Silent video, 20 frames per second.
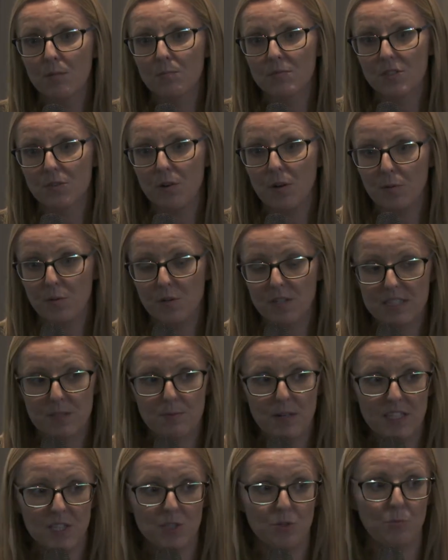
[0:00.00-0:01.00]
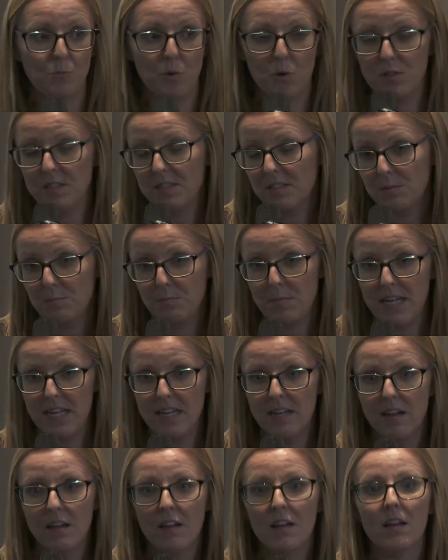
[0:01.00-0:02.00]
So I would expect your employers to
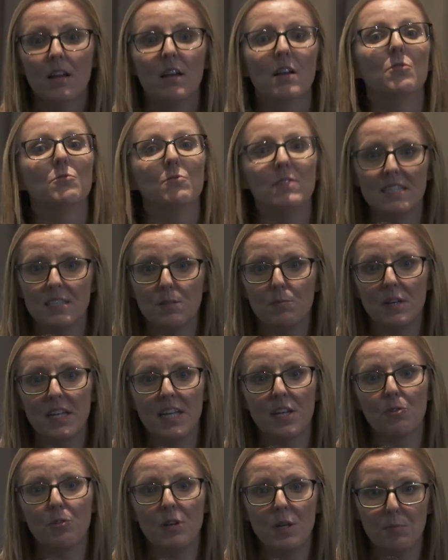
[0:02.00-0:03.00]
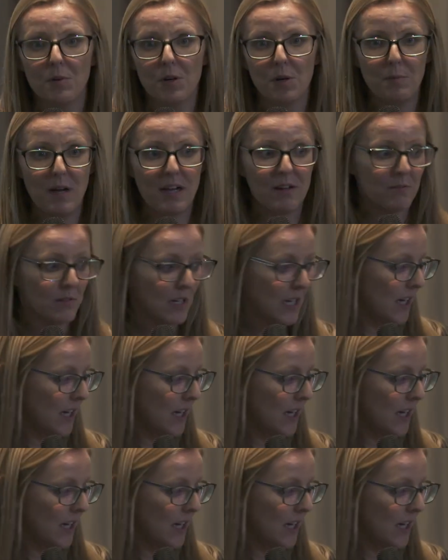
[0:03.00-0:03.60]
be reasonably agreeable about